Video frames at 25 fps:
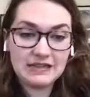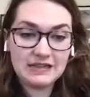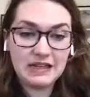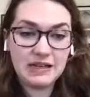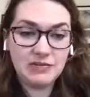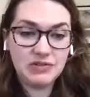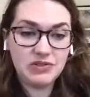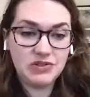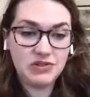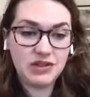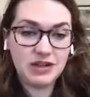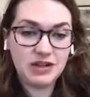
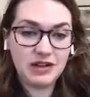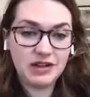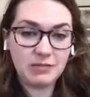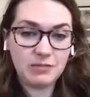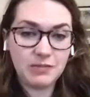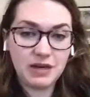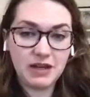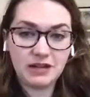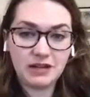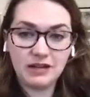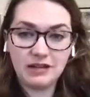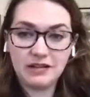not the same
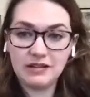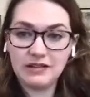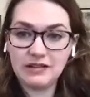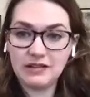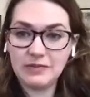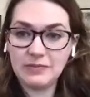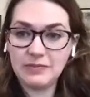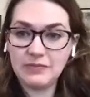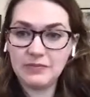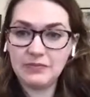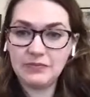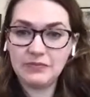genetic
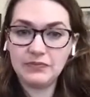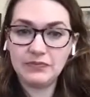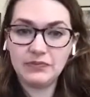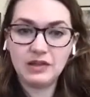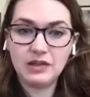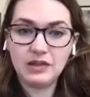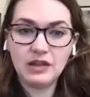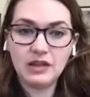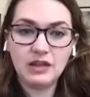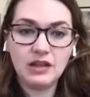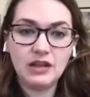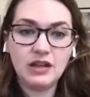
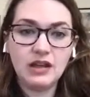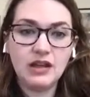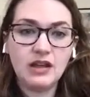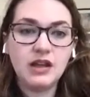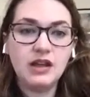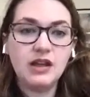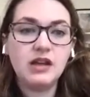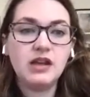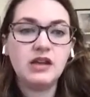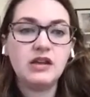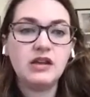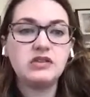mechanism.
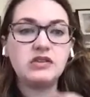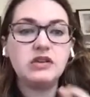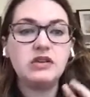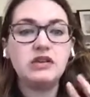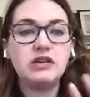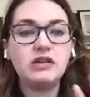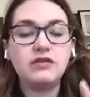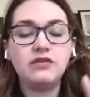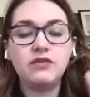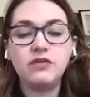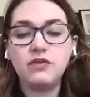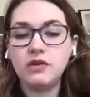
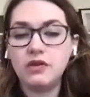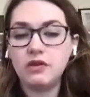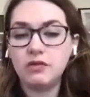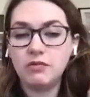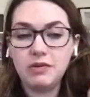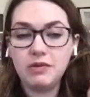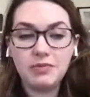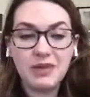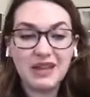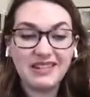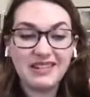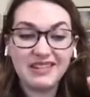So
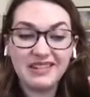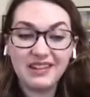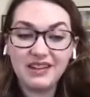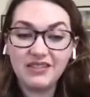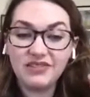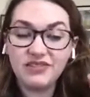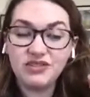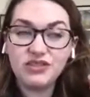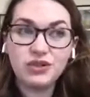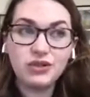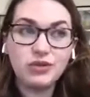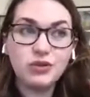therefore, we
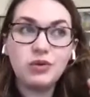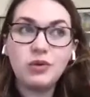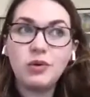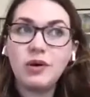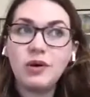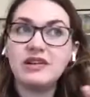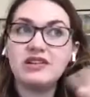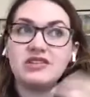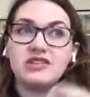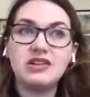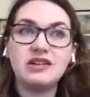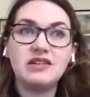basically have
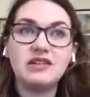two